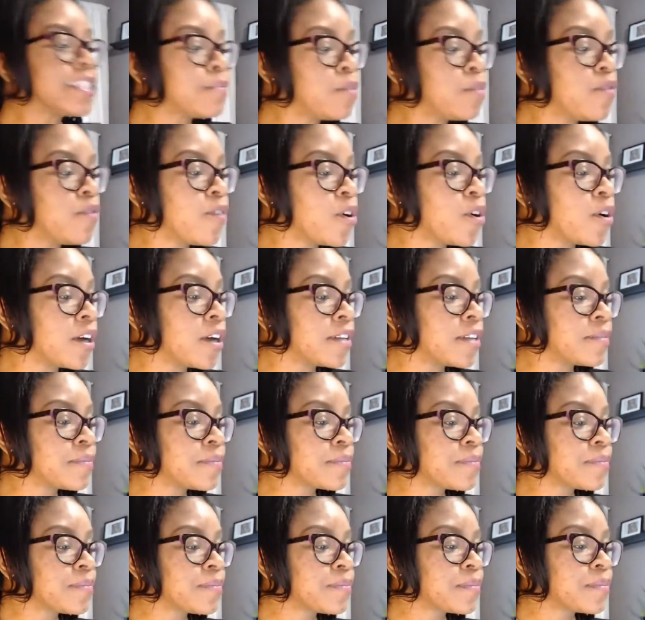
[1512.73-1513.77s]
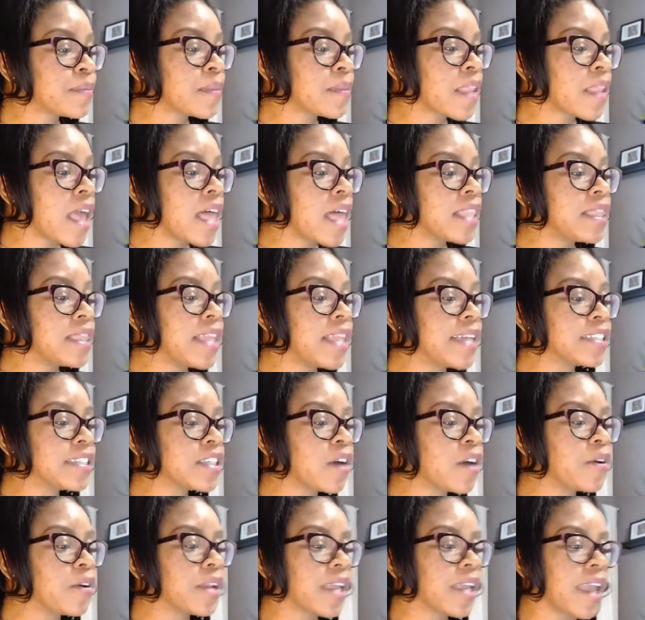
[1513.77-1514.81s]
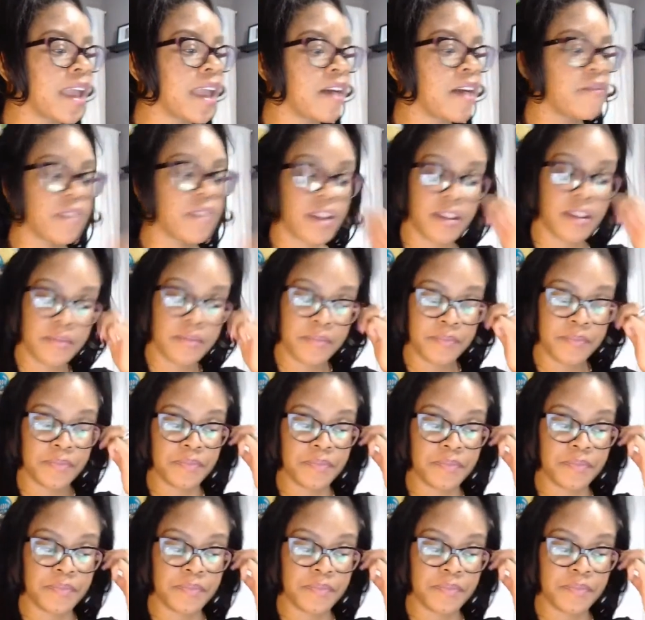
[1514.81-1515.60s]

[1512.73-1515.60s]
move on. Let's go to Canva.